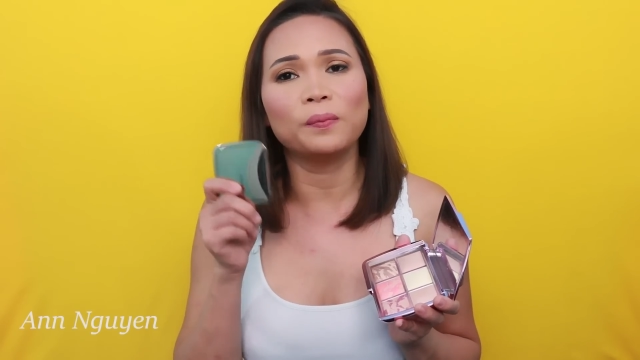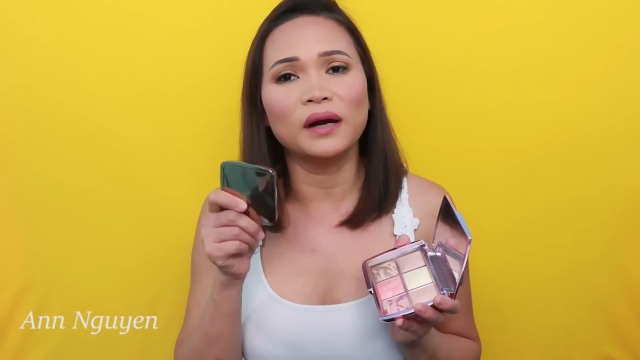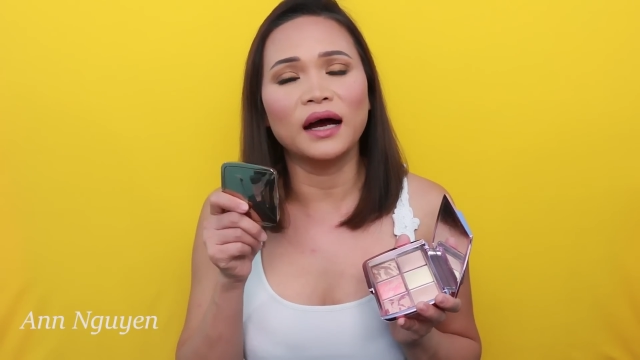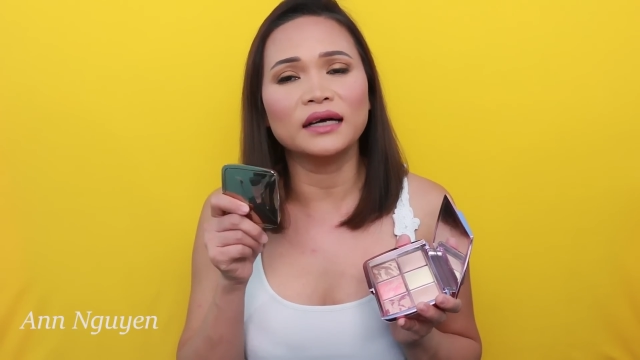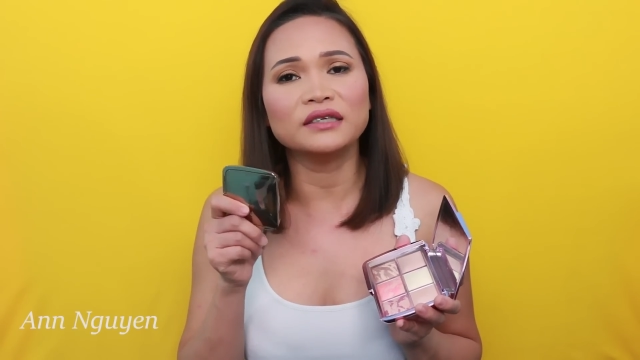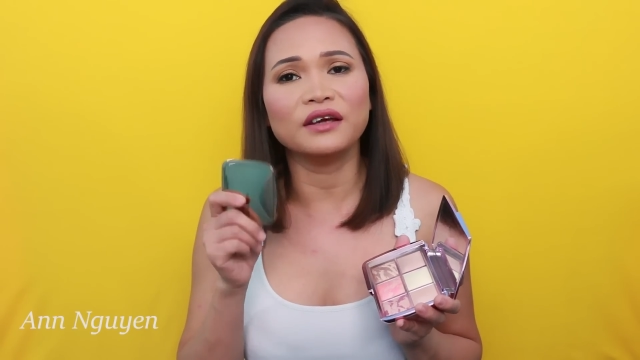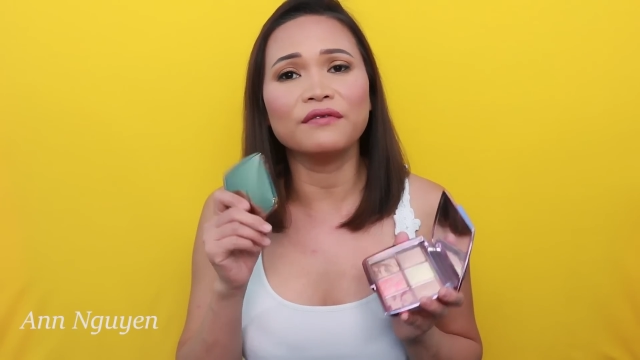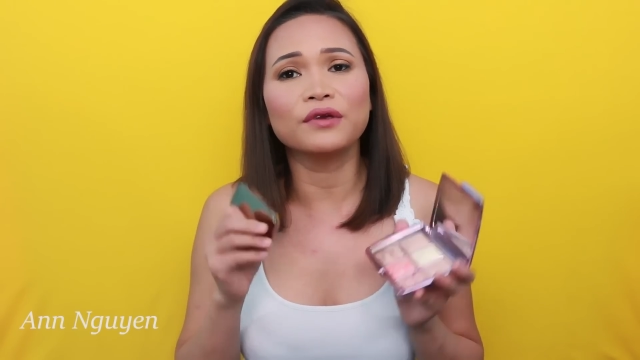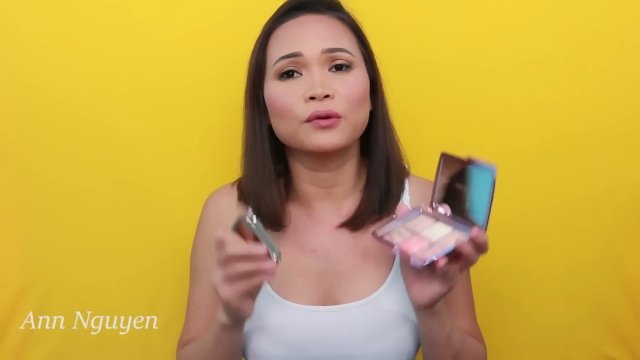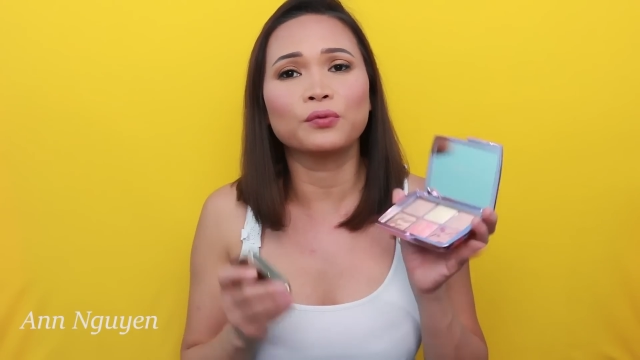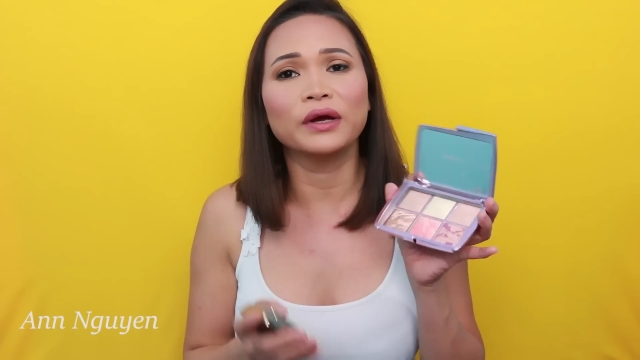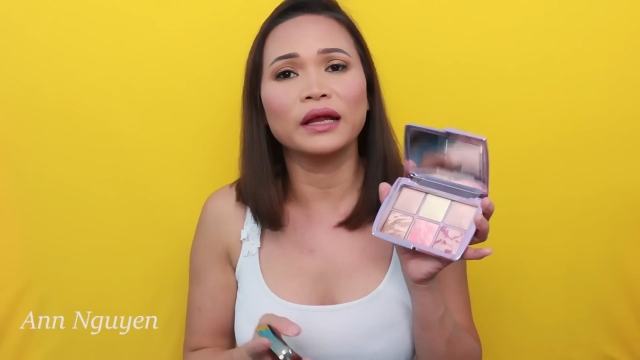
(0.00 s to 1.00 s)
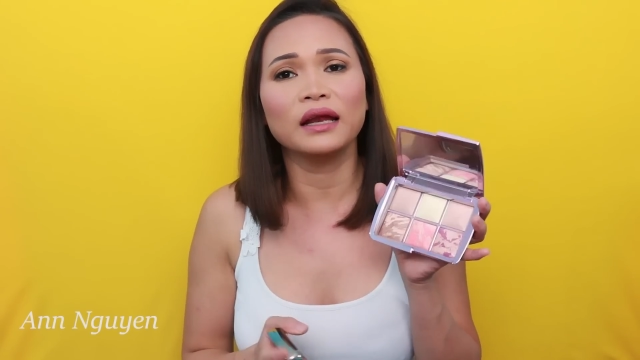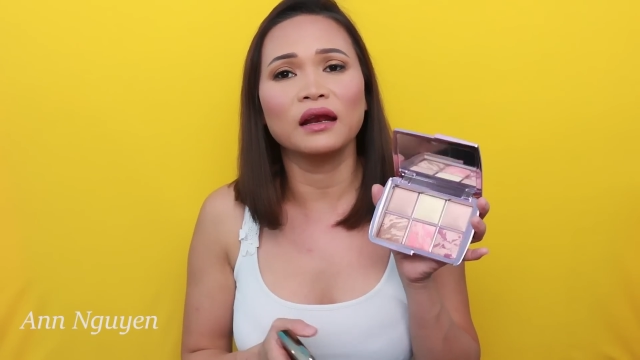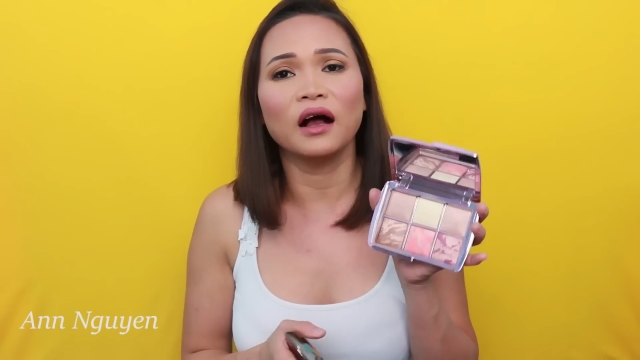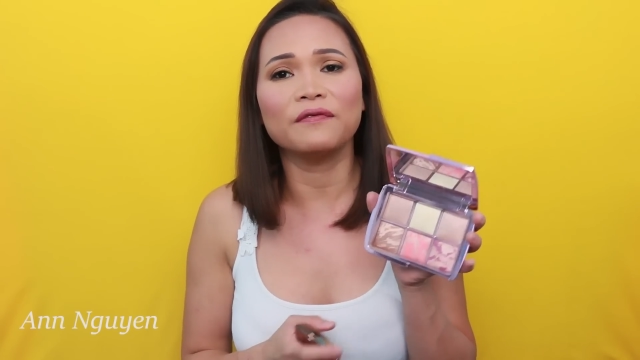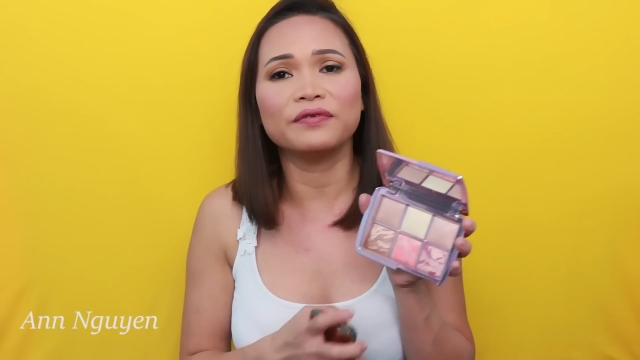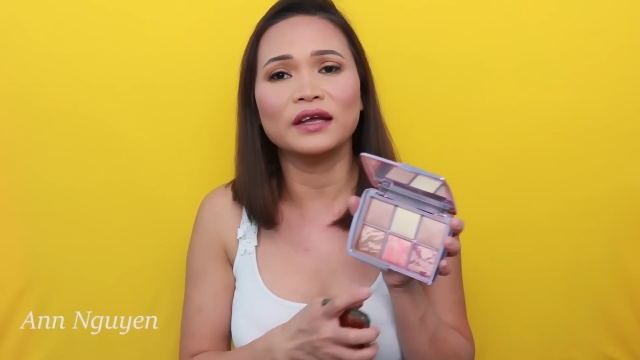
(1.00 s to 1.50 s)
plus if you really
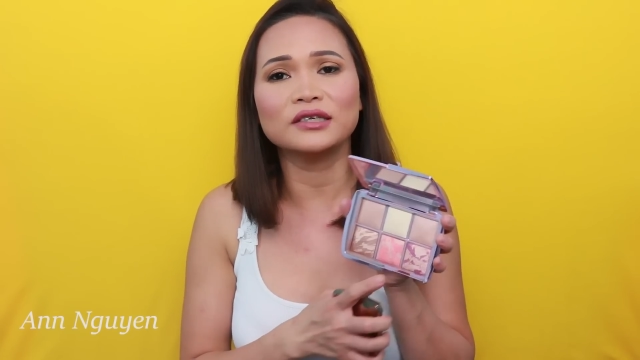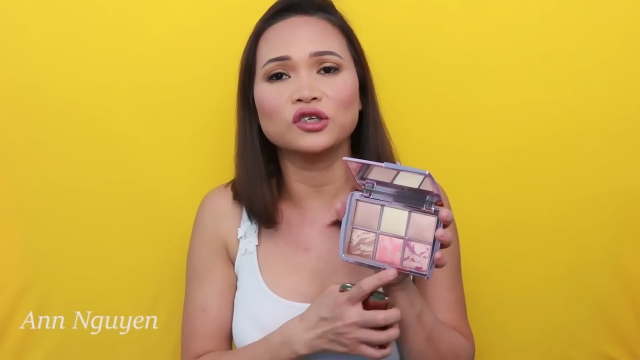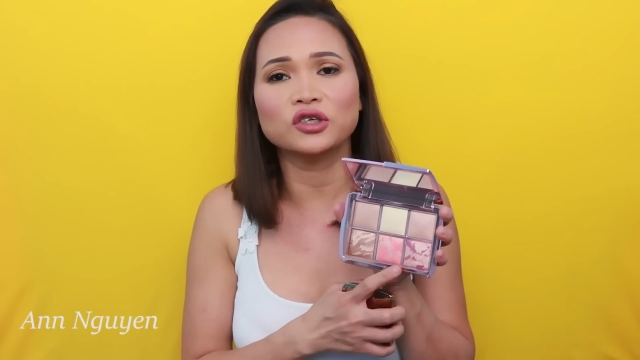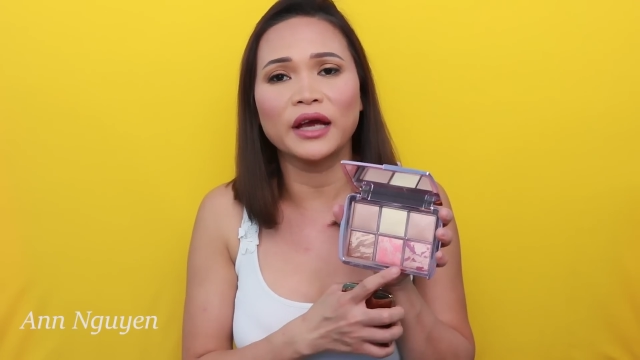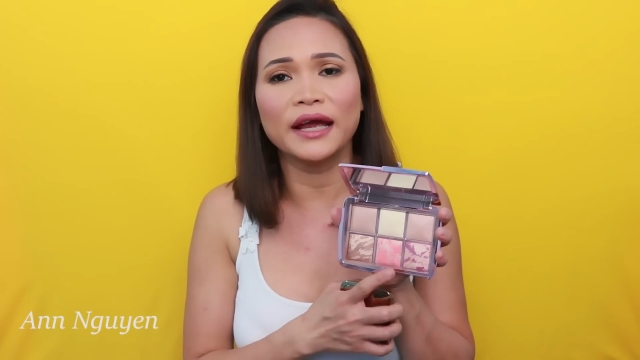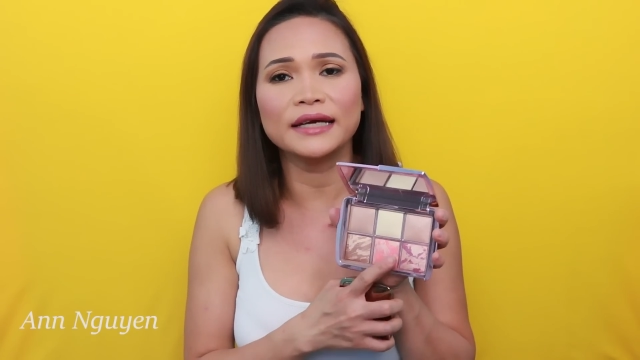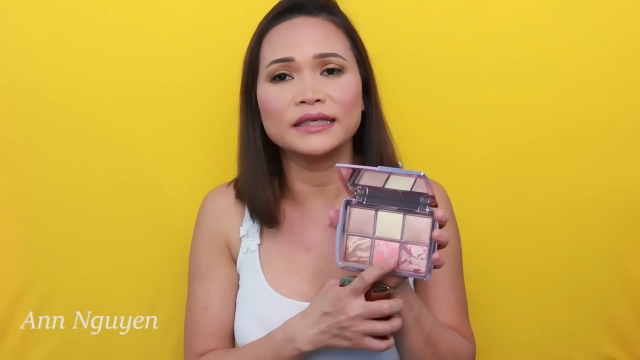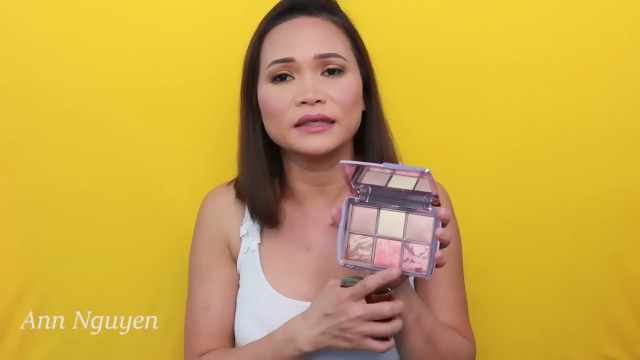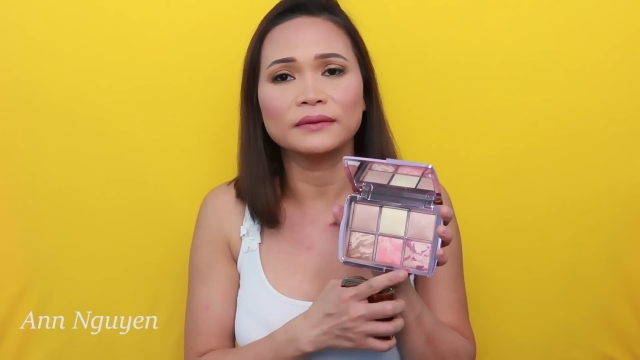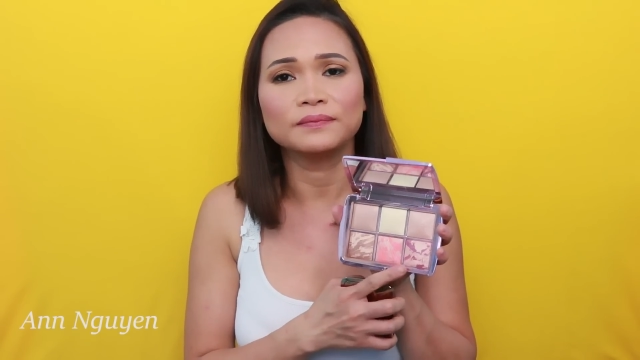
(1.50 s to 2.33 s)
love this shade.